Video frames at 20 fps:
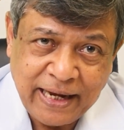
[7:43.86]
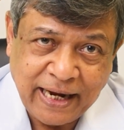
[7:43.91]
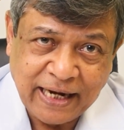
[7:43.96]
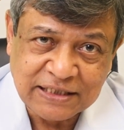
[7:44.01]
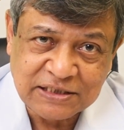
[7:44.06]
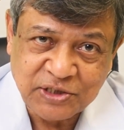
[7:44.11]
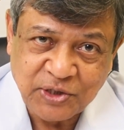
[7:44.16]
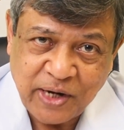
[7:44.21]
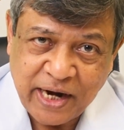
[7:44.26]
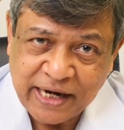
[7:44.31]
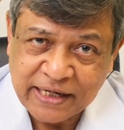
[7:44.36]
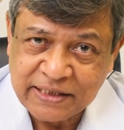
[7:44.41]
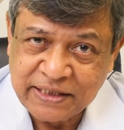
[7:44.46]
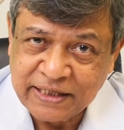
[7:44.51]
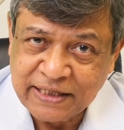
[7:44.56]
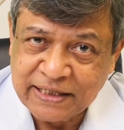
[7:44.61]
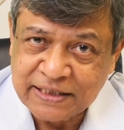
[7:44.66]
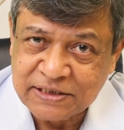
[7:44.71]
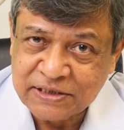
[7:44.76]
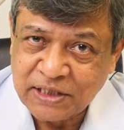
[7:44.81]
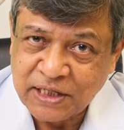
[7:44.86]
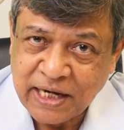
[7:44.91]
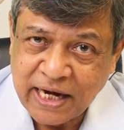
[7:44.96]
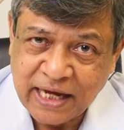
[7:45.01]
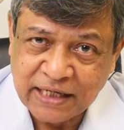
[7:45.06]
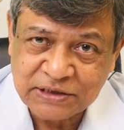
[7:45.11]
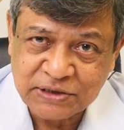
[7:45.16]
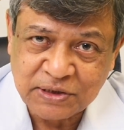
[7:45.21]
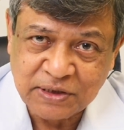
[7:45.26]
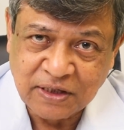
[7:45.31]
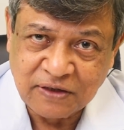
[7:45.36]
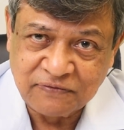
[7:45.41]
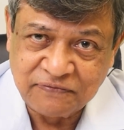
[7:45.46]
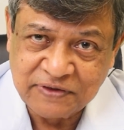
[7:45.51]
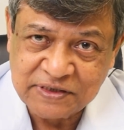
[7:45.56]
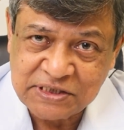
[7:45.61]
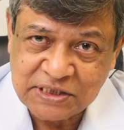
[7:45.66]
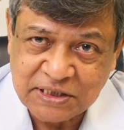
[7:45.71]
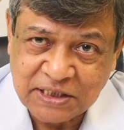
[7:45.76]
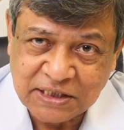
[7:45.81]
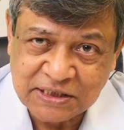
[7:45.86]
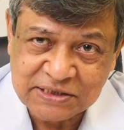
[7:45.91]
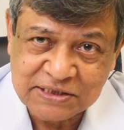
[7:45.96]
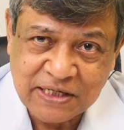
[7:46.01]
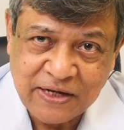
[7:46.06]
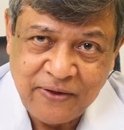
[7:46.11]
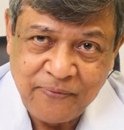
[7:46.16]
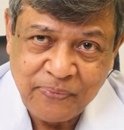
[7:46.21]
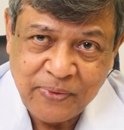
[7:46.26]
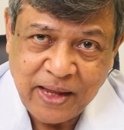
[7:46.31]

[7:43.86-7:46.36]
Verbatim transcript: attracting international visitors